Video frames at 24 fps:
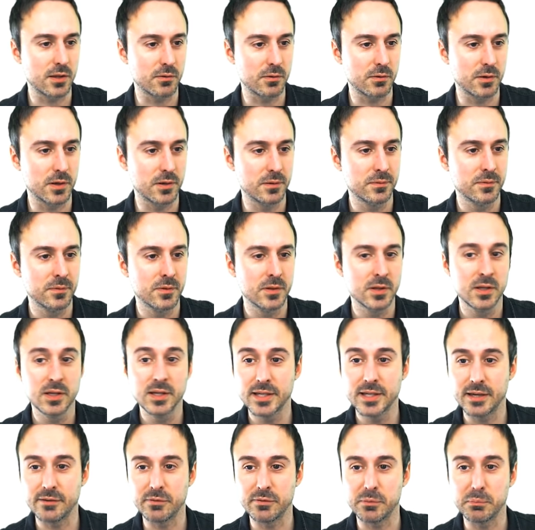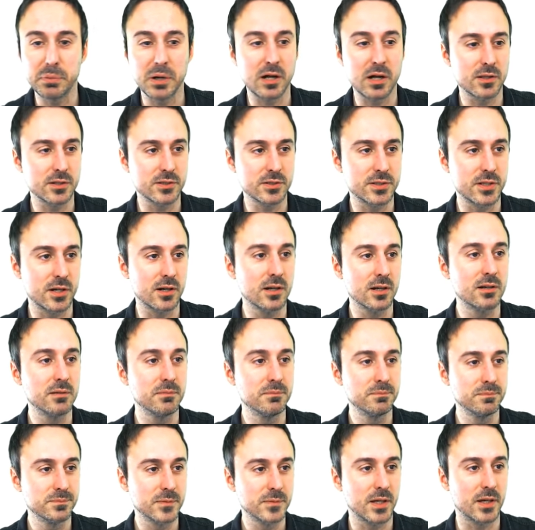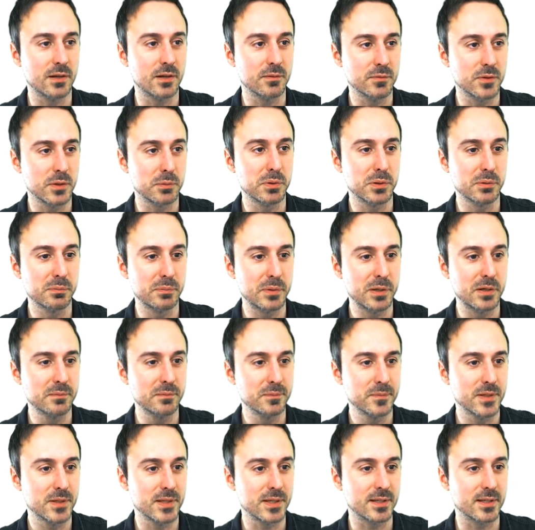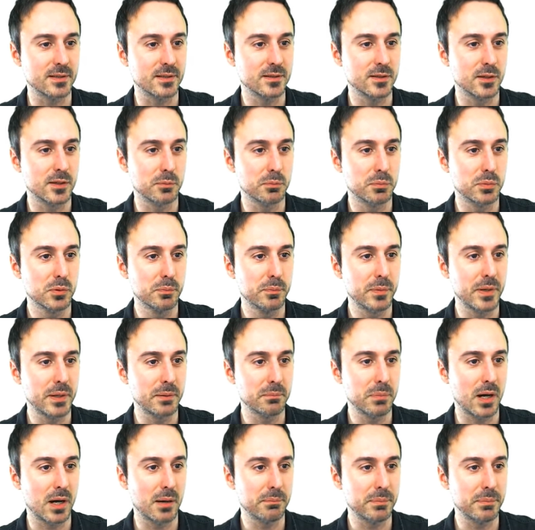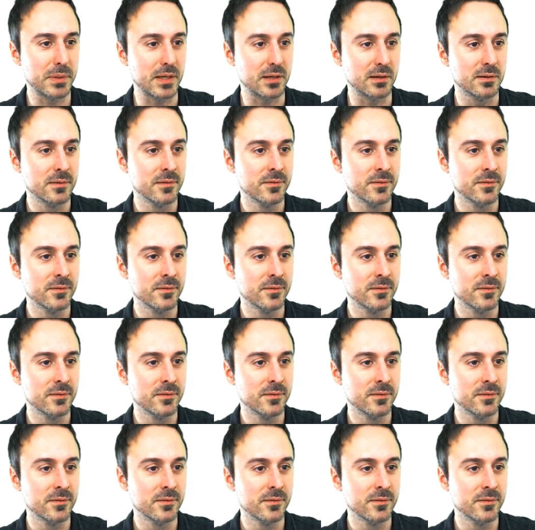one. Give him Paulo's dog. Yeah, the pooper. Yeah, the pooping poppy.